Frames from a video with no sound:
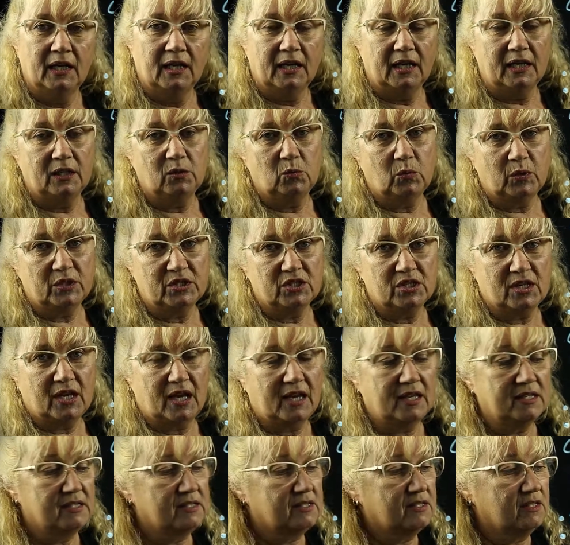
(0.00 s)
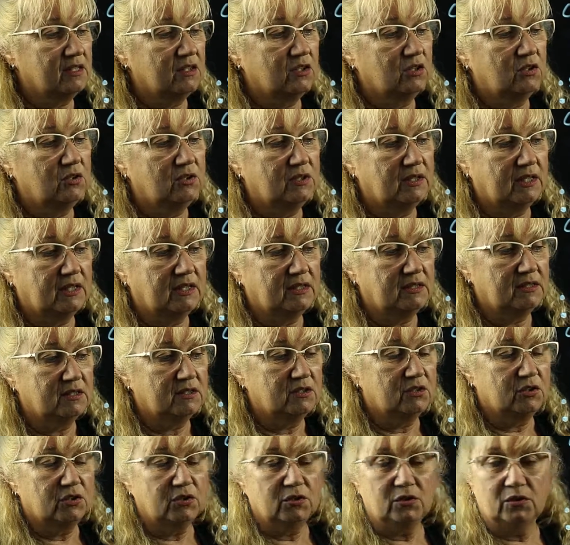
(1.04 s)
in which case you need
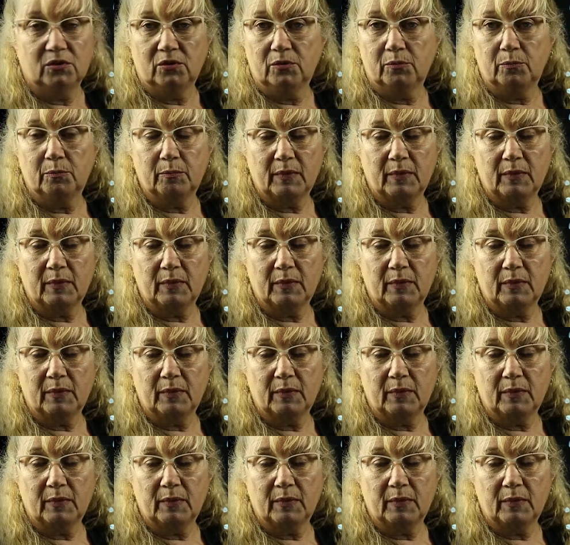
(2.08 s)
to